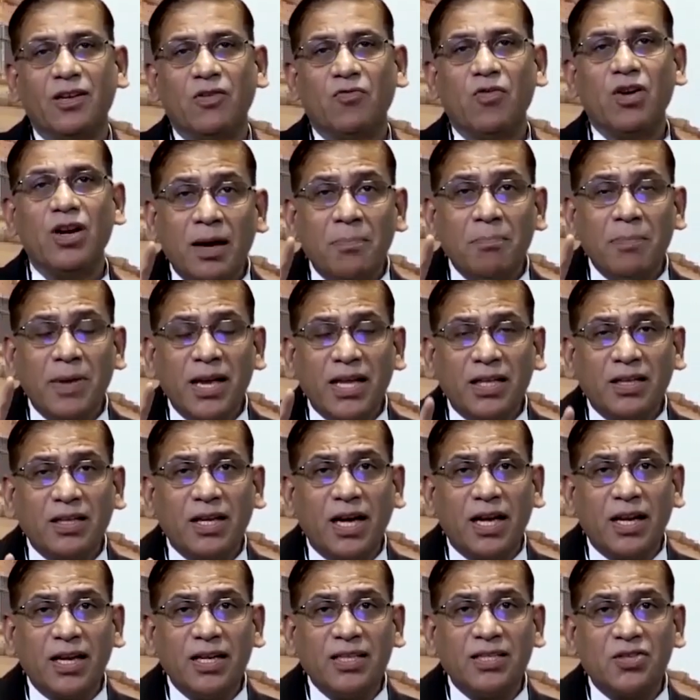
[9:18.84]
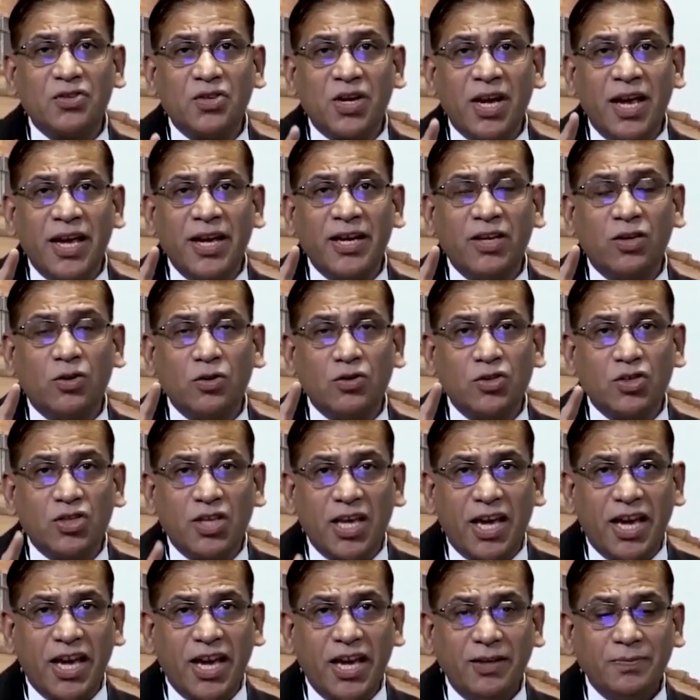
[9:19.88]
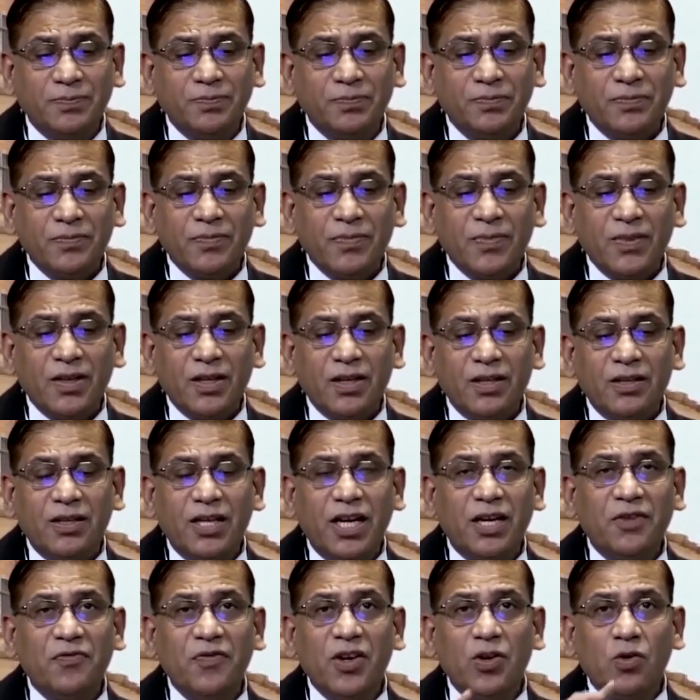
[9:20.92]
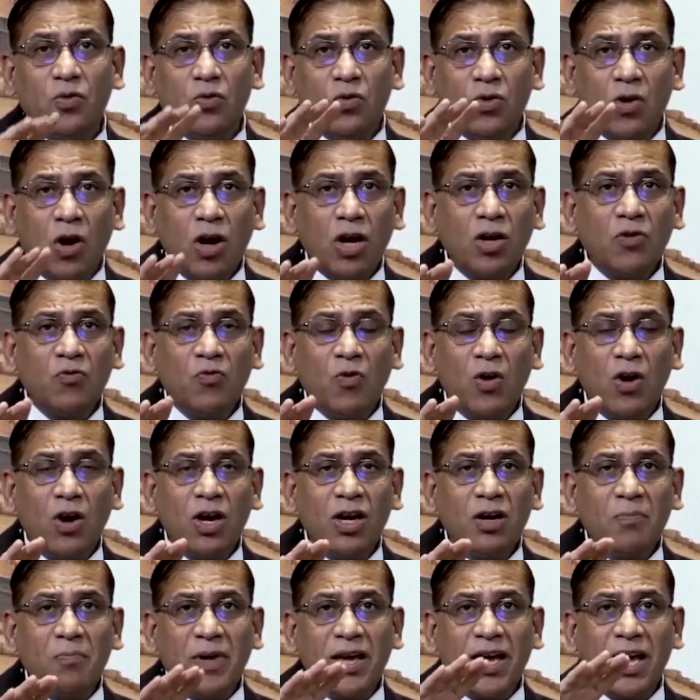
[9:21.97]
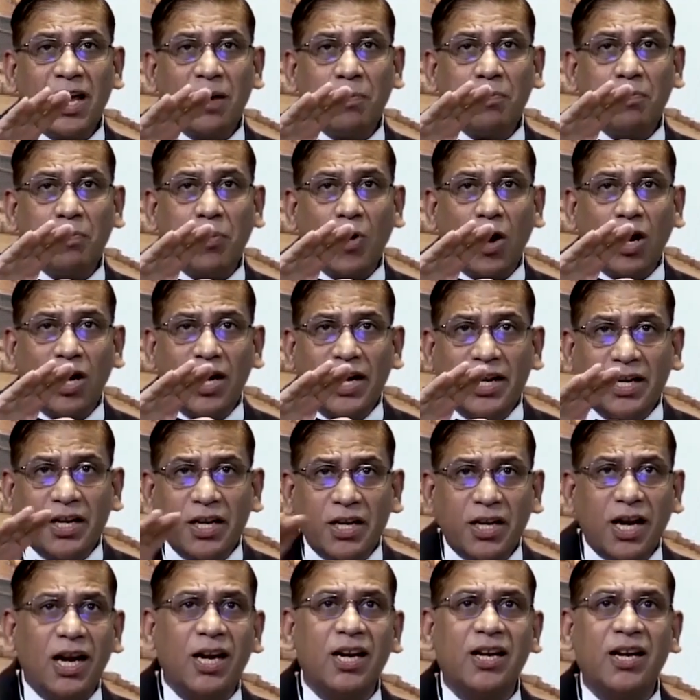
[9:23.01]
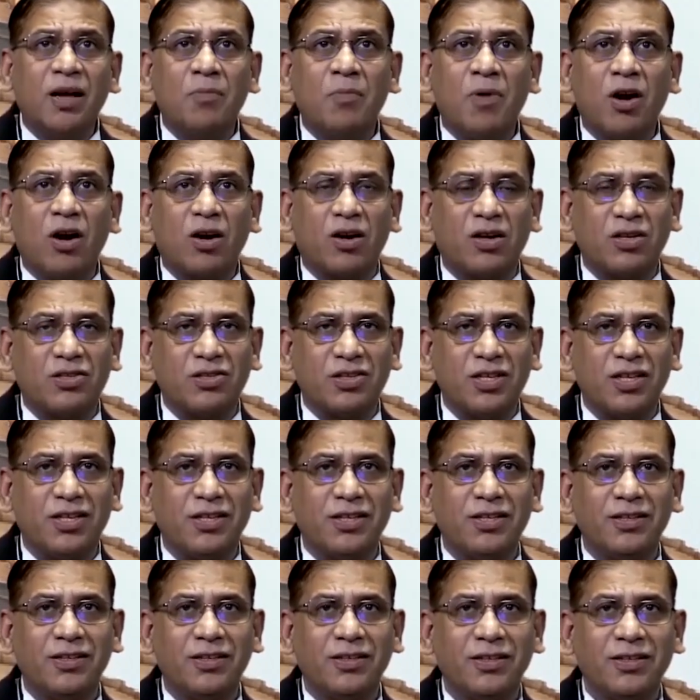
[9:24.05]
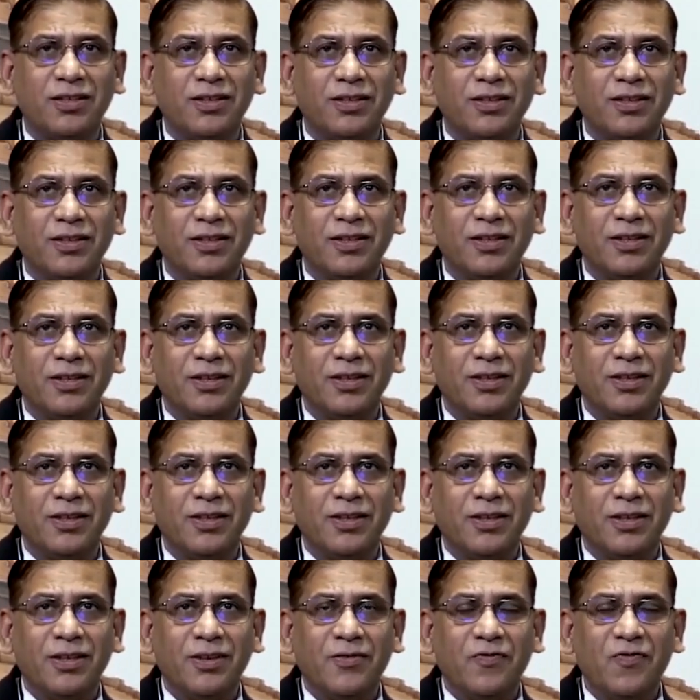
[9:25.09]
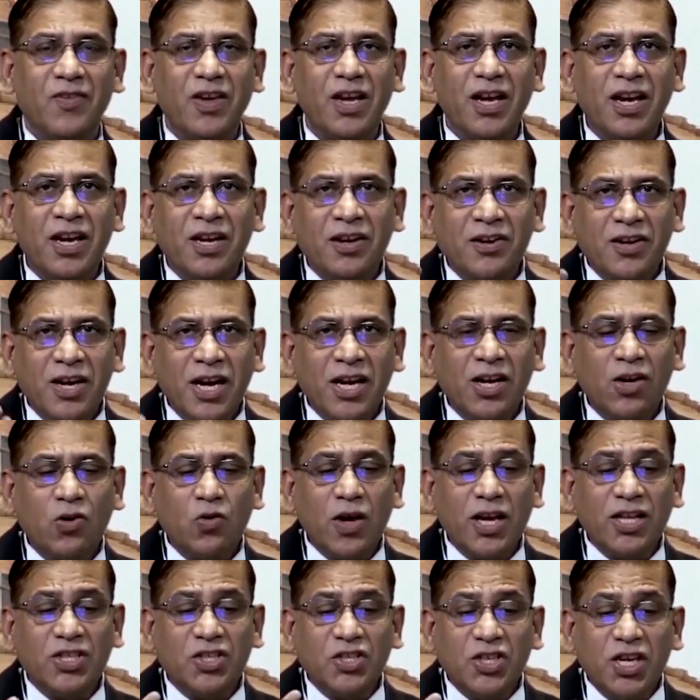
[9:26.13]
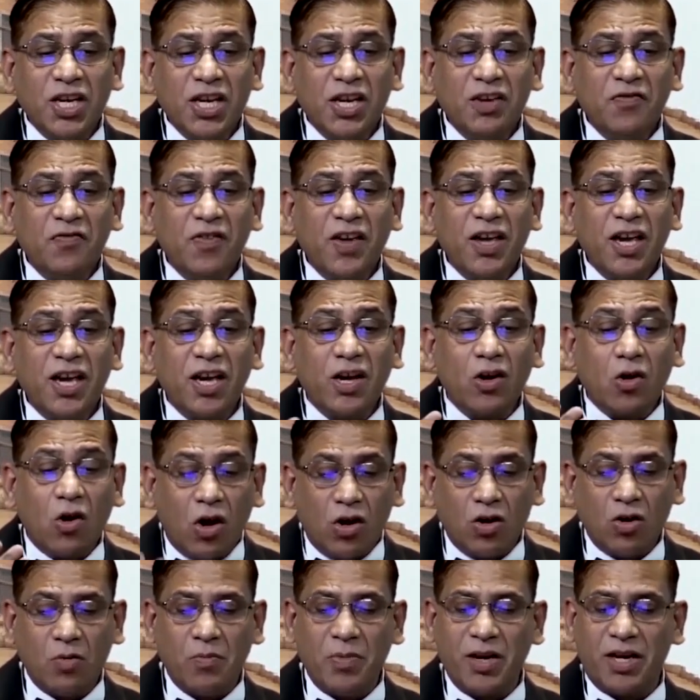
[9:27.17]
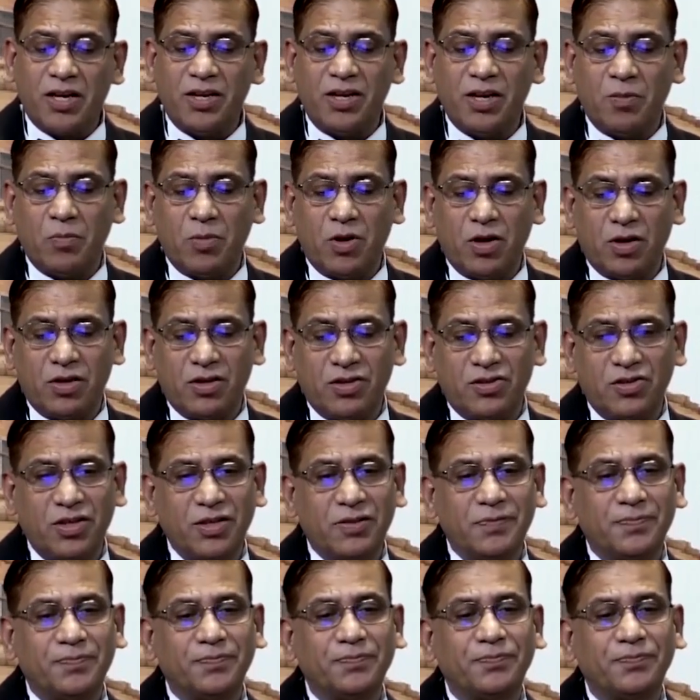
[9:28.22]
What Ambedkar is trying to say that we do not want mere political democracy. We intend to achieve economic democracy.